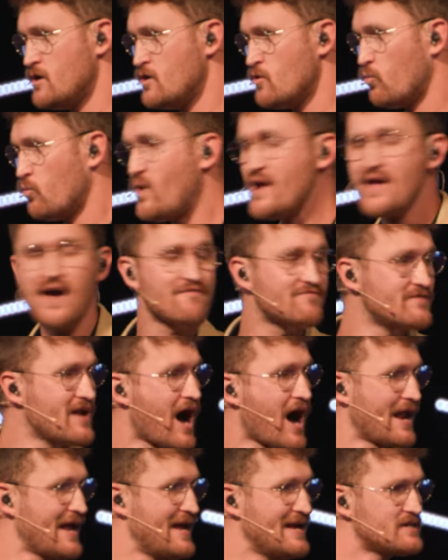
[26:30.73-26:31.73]
We have
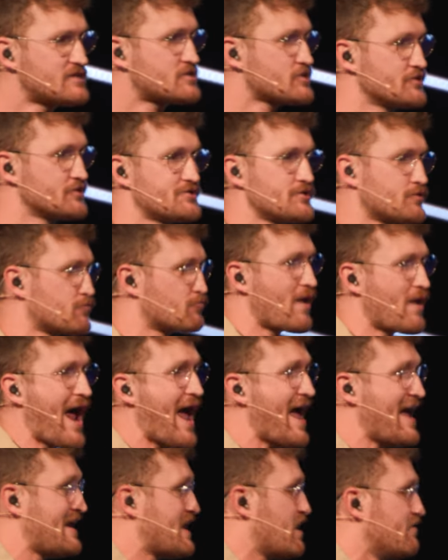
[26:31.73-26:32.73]
not entered the
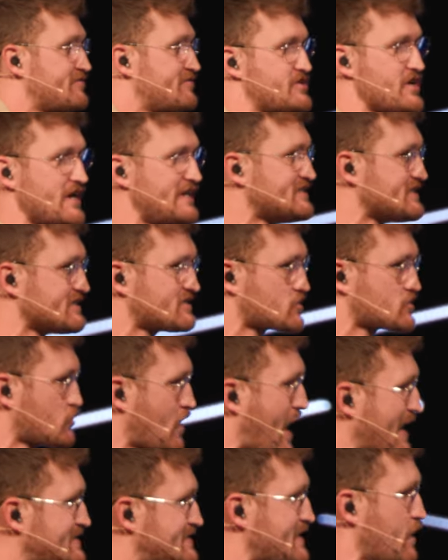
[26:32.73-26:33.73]
reign of Jesus
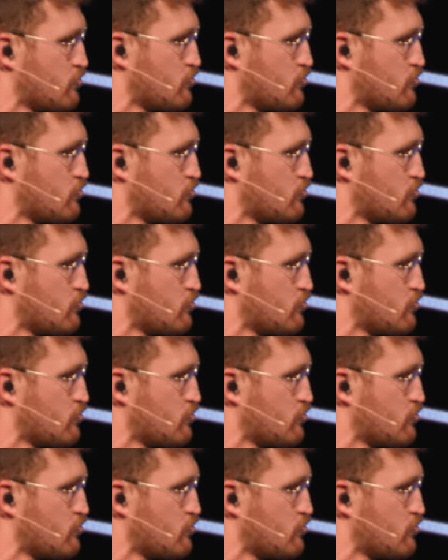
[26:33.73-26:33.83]
Christ yet.